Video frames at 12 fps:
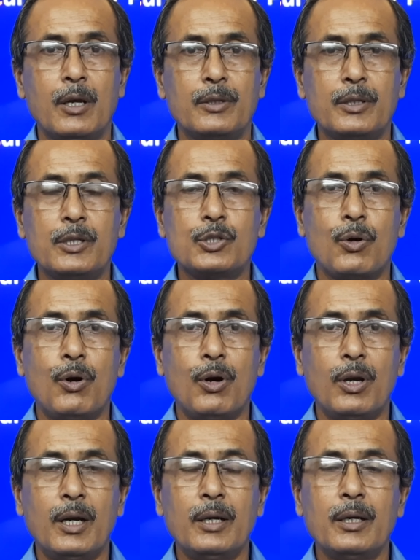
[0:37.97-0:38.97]
These
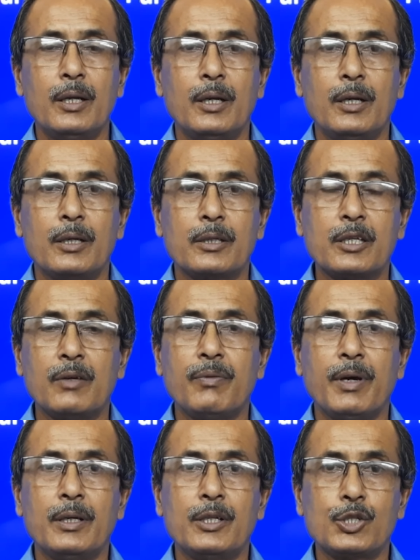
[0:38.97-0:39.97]
all are
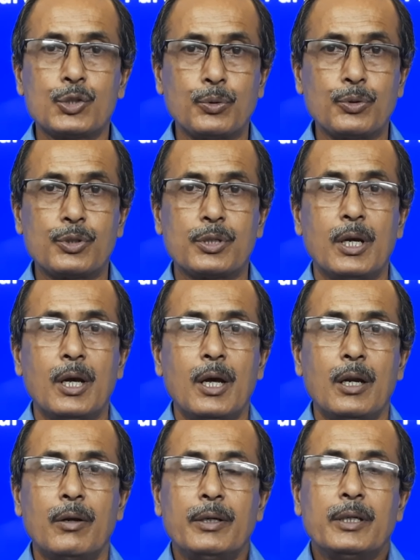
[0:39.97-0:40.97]
given resource.
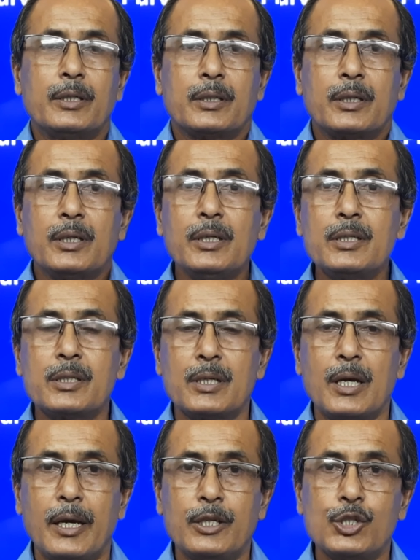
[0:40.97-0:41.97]
Now it
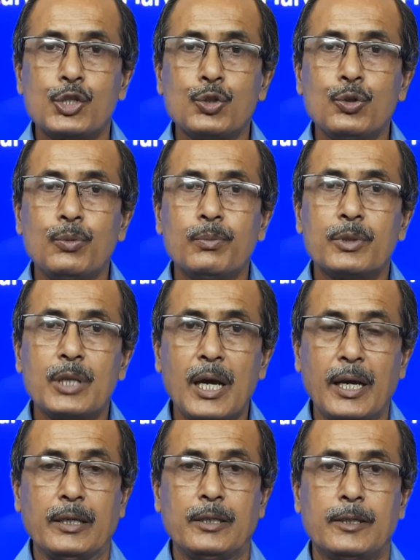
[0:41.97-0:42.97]
is assumed
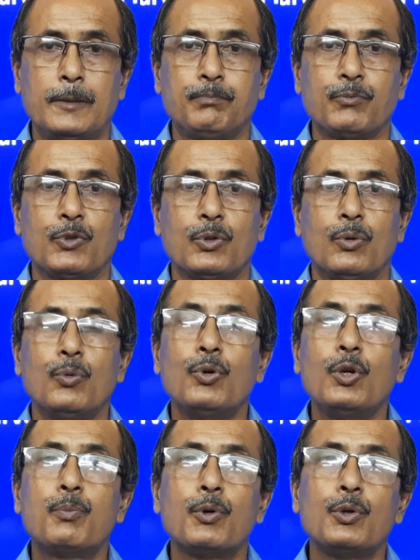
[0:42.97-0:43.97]
that
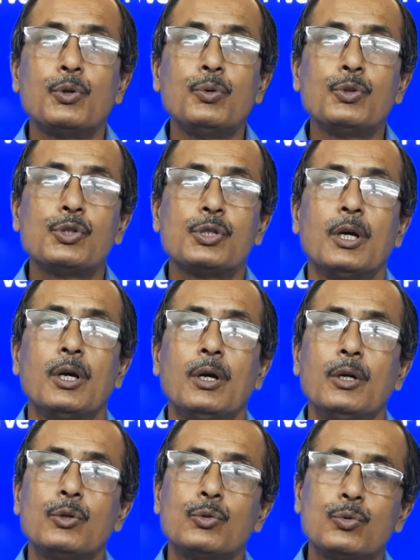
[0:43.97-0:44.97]
we will produce
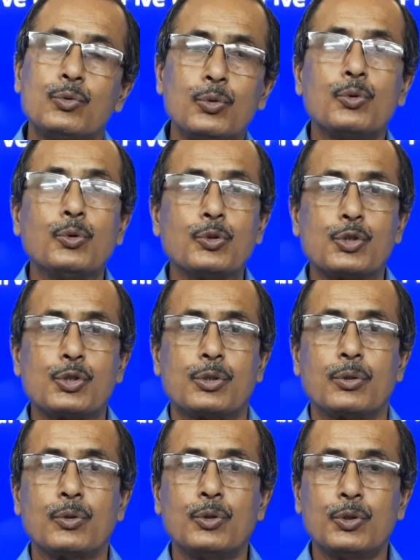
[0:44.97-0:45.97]
two
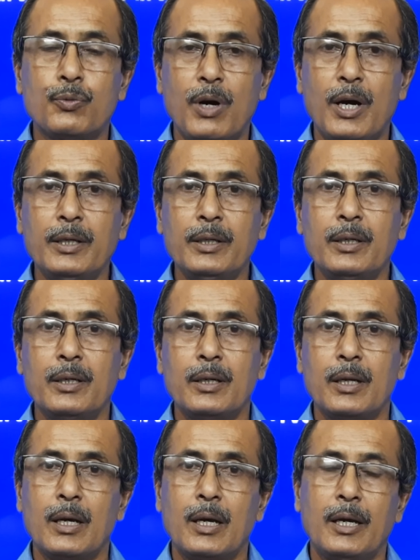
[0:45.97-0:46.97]
goods, good
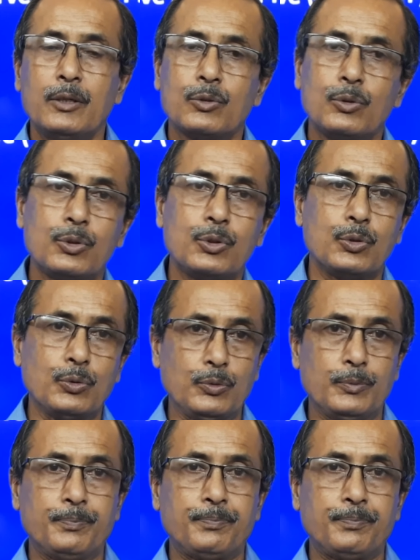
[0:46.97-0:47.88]
one and good two.